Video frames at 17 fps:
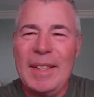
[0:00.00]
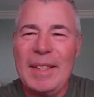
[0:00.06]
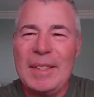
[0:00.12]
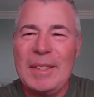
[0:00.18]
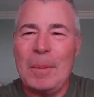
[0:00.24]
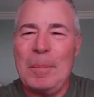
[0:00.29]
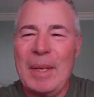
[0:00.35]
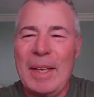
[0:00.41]

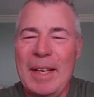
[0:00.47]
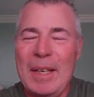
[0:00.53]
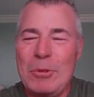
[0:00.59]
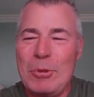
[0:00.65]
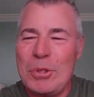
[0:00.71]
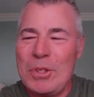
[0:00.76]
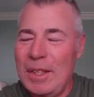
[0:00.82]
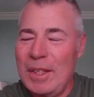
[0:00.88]
Something
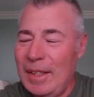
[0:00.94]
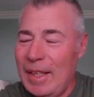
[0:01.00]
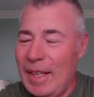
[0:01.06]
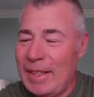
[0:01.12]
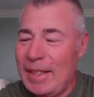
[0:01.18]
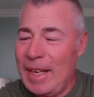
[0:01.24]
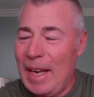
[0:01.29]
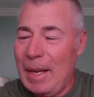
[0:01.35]
interesting
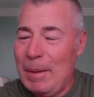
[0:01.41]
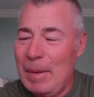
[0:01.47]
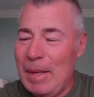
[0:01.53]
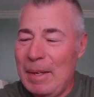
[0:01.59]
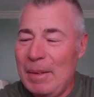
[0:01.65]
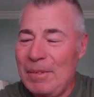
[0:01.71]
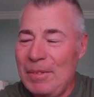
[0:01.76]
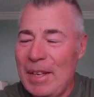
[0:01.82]
that came
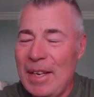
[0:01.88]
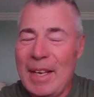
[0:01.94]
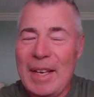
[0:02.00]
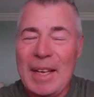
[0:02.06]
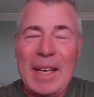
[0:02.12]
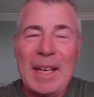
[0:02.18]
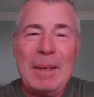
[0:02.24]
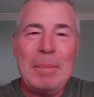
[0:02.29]
in
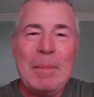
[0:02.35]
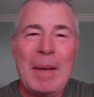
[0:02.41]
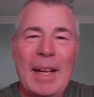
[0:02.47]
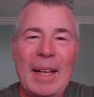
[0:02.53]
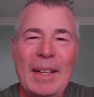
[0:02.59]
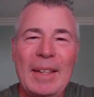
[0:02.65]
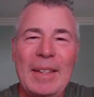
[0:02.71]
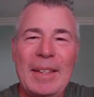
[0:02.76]
via
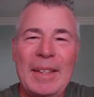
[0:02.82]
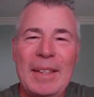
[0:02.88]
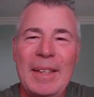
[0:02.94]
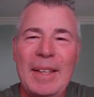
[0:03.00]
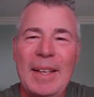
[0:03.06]
email.